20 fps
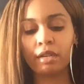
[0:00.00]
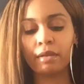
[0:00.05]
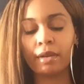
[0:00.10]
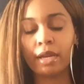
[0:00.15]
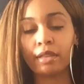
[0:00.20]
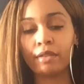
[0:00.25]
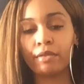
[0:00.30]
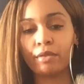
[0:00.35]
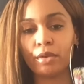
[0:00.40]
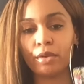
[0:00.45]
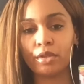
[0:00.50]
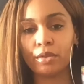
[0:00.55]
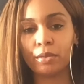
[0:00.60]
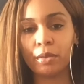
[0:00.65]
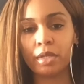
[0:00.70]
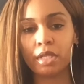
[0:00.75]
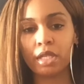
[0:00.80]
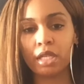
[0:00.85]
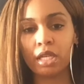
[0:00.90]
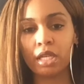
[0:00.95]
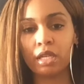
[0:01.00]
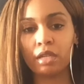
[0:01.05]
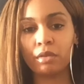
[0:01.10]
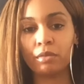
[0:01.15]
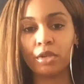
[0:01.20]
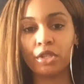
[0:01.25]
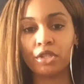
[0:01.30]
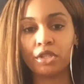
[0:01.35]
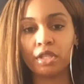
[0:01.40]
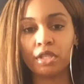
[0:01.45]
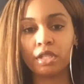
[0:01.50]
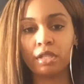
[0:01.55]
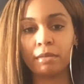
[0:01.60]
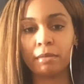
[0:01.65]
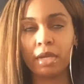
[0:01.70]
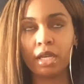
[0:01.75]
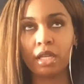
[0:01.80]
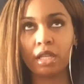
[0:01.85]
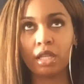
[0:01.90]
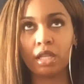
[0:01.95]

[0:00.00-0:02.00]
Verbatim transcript: We got the Four Swords again, which to me,